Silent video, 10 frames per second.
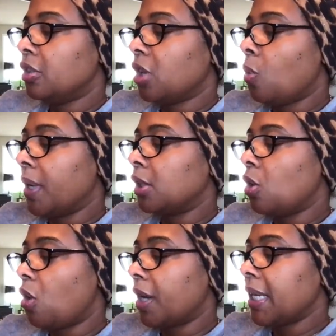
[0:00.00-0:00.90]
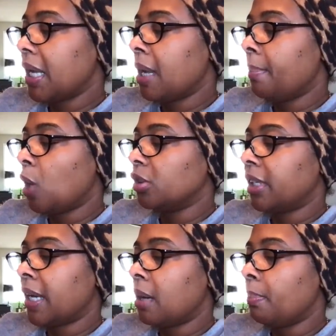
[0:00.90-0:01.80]
So when Gordy and
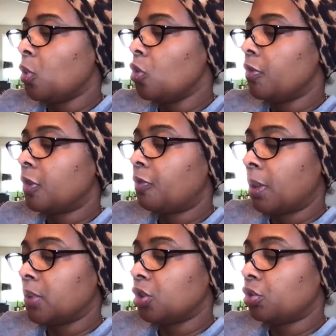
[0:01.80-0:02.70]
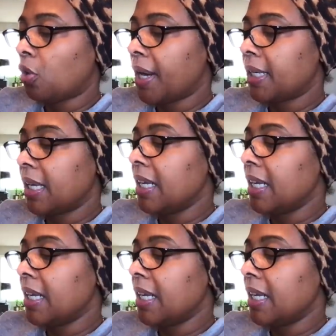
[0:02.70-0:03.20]
Motown moved from Detroit,